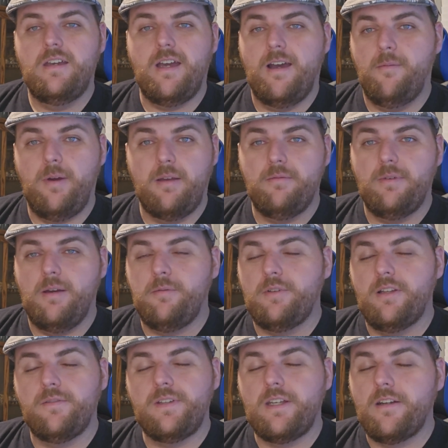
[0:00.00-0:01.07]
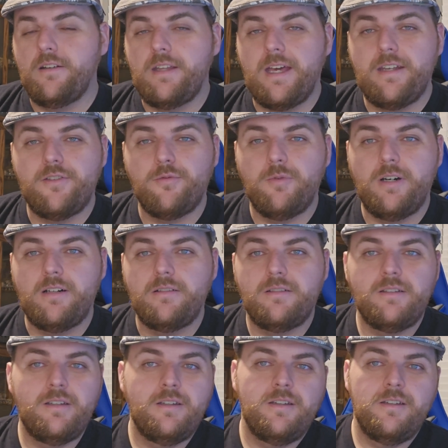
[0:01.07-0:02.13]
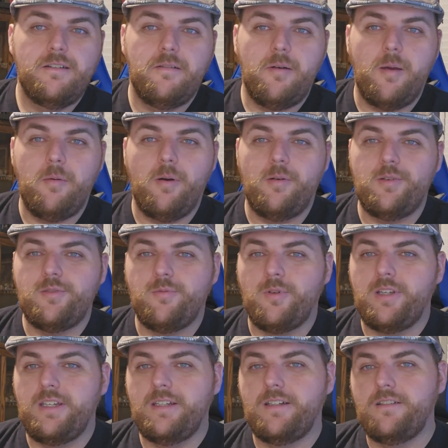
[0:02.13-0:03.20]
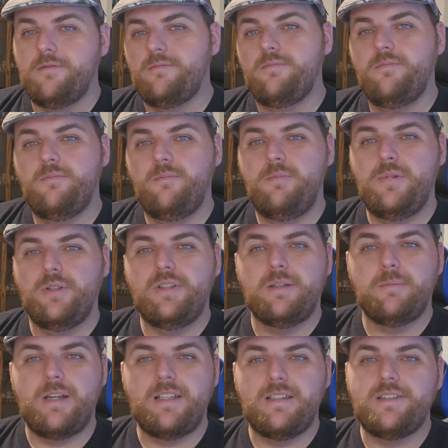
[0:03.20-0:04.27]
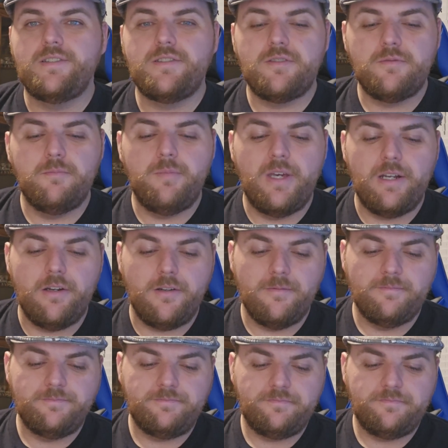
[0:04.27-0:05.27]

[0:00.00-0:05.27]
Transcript: I would love to hear that as well. I'm always working on building my lists better.